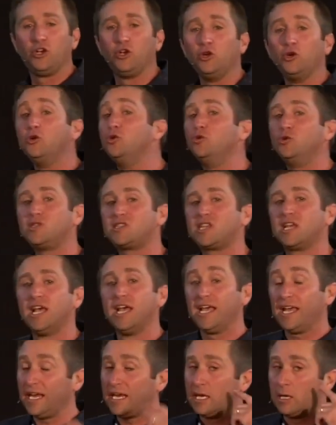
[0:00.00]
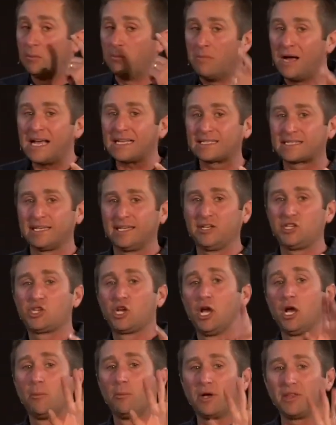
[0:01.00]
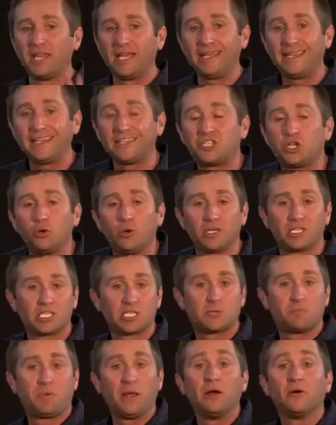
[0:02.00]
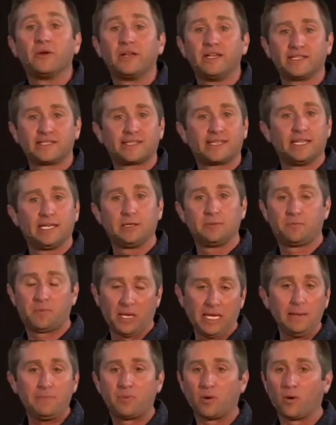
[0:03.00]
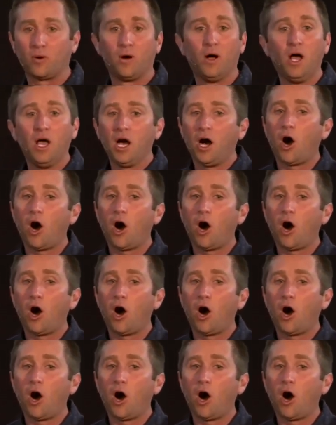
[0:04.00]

news in a message, but they get to experience it in people.